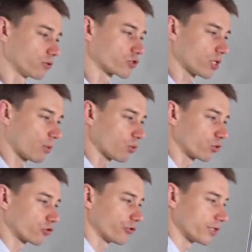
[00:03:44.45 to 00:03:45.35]
someone who
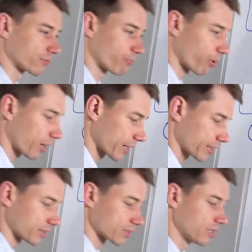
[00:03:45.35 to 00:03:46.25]
creates
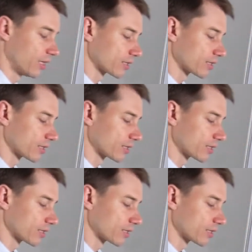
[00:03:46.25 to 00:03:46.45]
plugins,